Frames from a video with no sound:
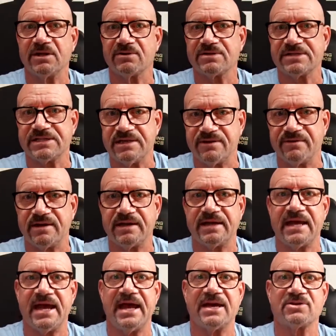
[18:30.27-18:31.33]
Syrian
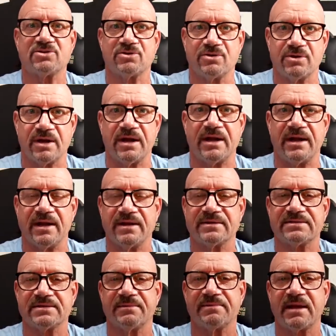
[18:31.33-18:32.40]
gas
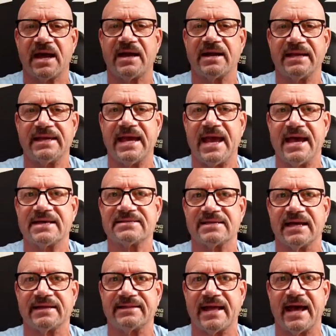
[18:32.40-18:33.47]
or some kind of gas
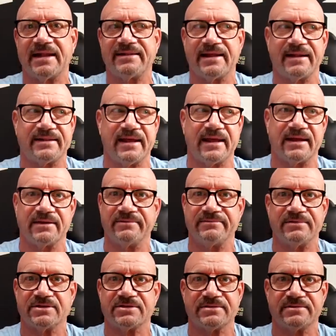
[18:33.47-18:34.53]
like that they
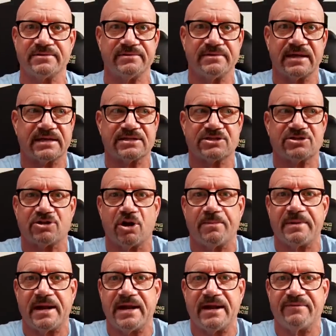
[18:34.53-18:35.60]
could just
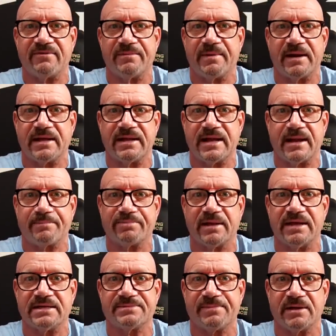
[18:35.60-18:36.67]
exterminate everybody in that
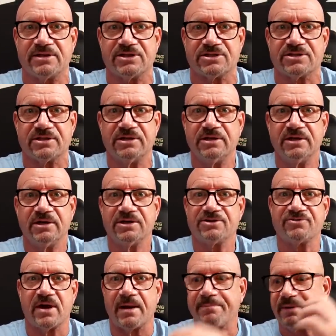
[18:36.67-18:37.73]
place by just
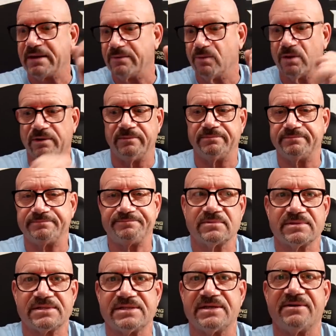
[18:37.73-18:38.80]
dropping one
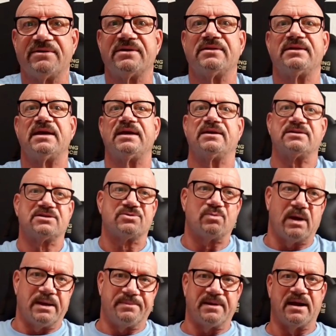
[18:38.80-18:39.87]
Syrian thing and just
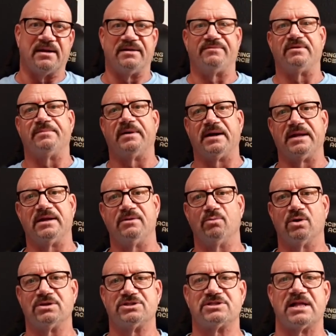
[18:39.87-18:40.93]
wiping out everybody in
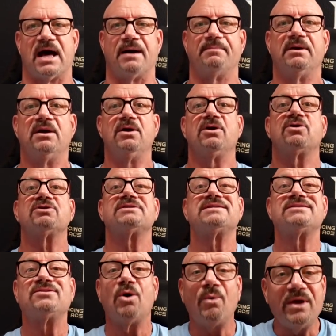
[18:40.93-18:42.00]
one stop. Because
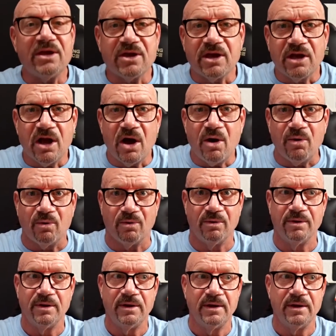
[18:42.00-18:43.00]
there's no way you can go.